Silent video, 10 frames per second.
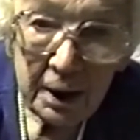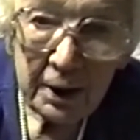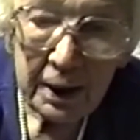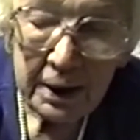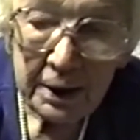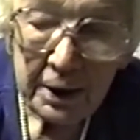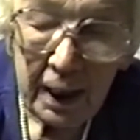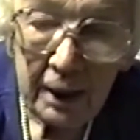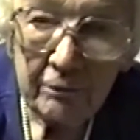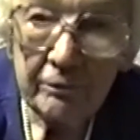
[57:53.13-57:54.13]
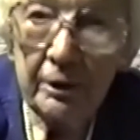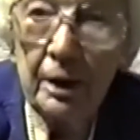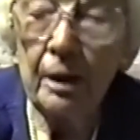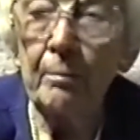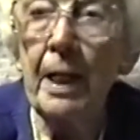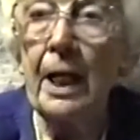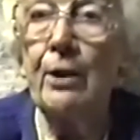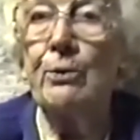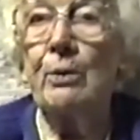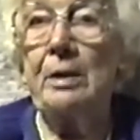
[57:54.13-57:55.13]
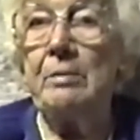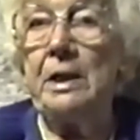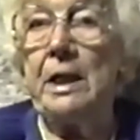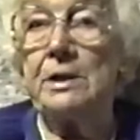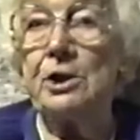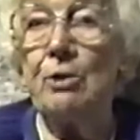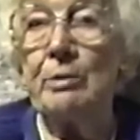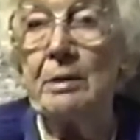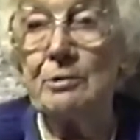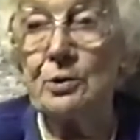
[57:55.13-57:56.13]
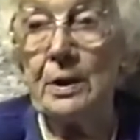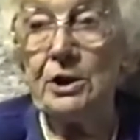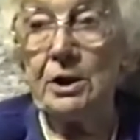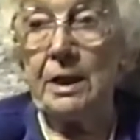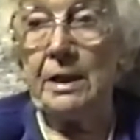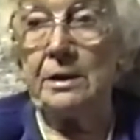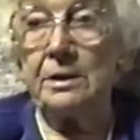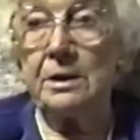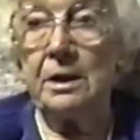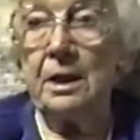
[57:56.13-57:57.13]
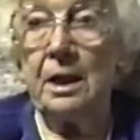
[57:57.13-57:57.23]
They didn't have married women as home demonstration agents,